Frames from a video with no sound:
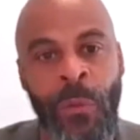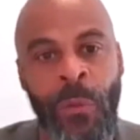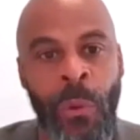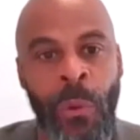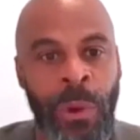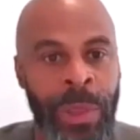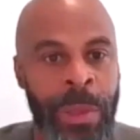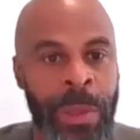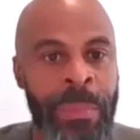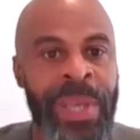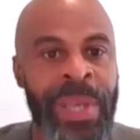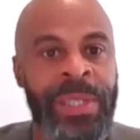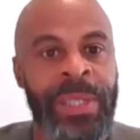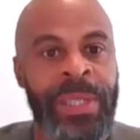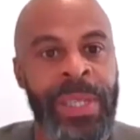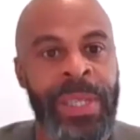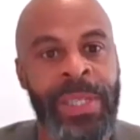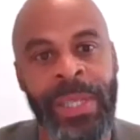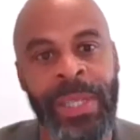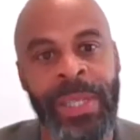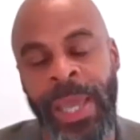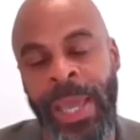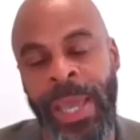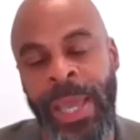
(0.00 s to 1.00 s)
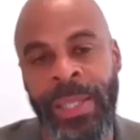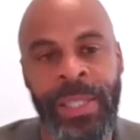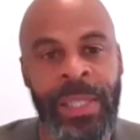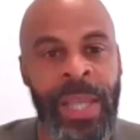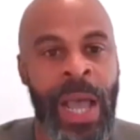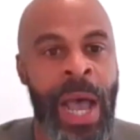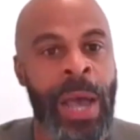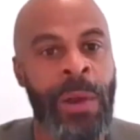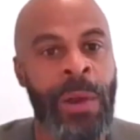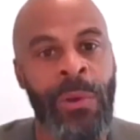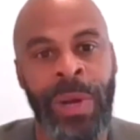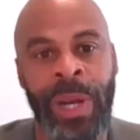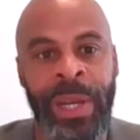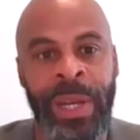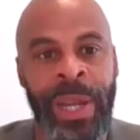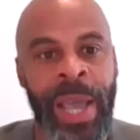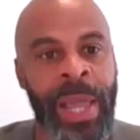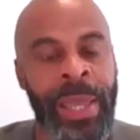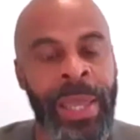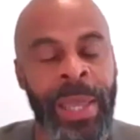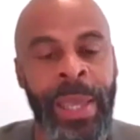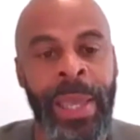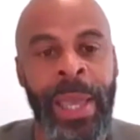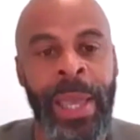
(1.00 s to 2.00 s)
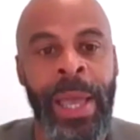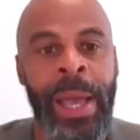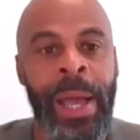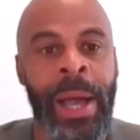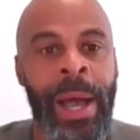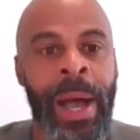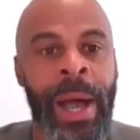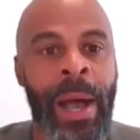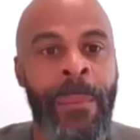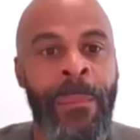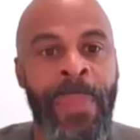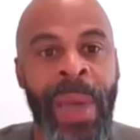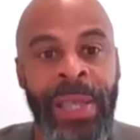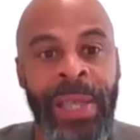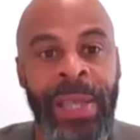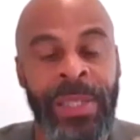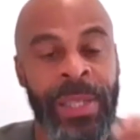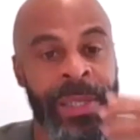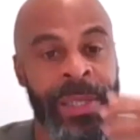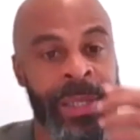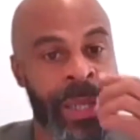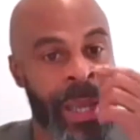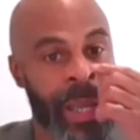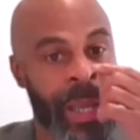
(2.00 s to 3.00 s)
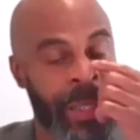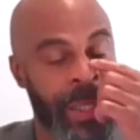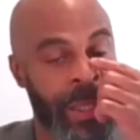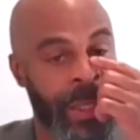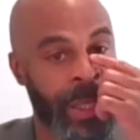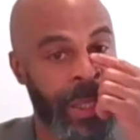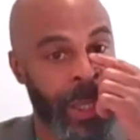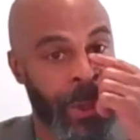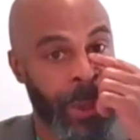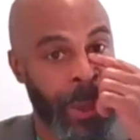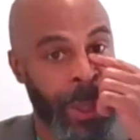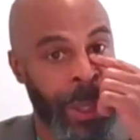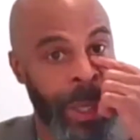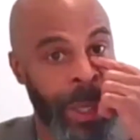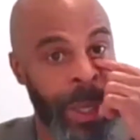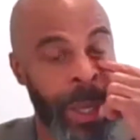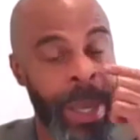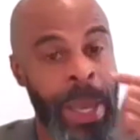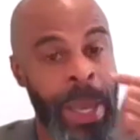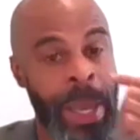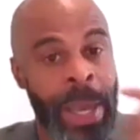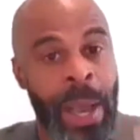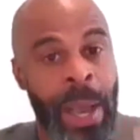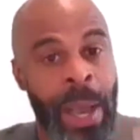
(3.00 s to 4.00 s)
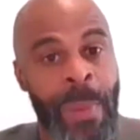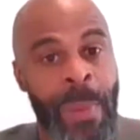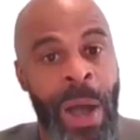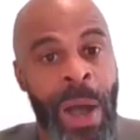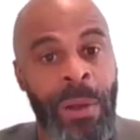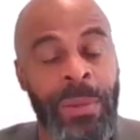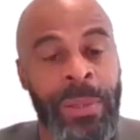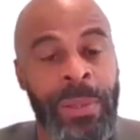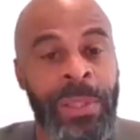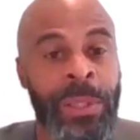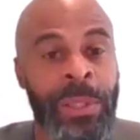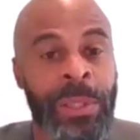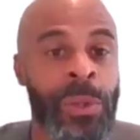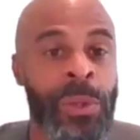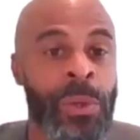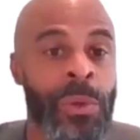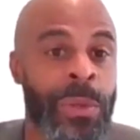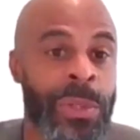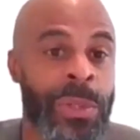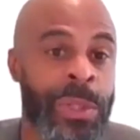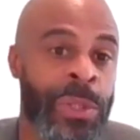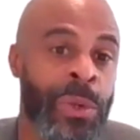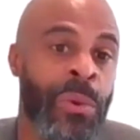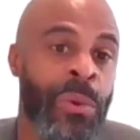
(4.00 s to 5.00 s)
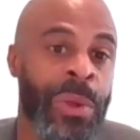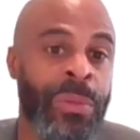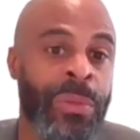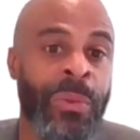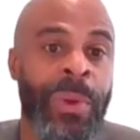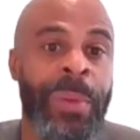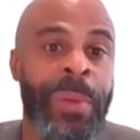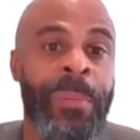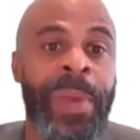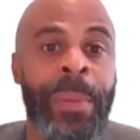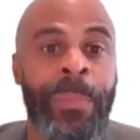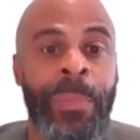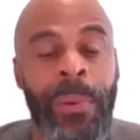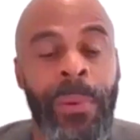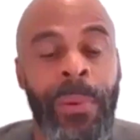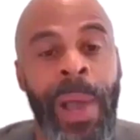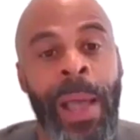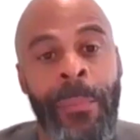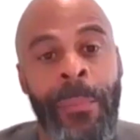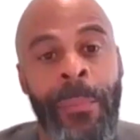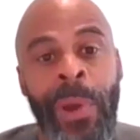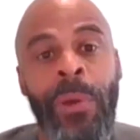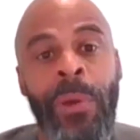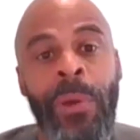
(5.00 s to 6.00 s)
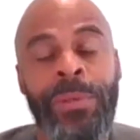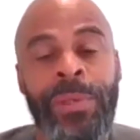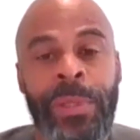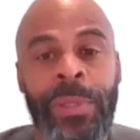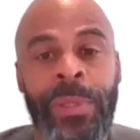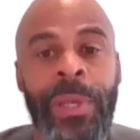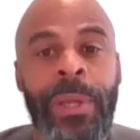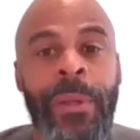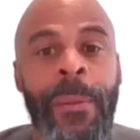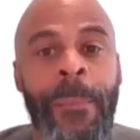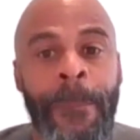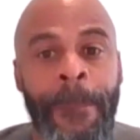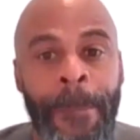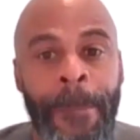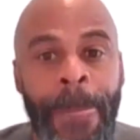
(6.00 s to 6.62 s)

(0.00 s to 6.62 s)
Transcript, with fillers: for the business inside on a daily uh, basis, it's generally about two, two or three people at most.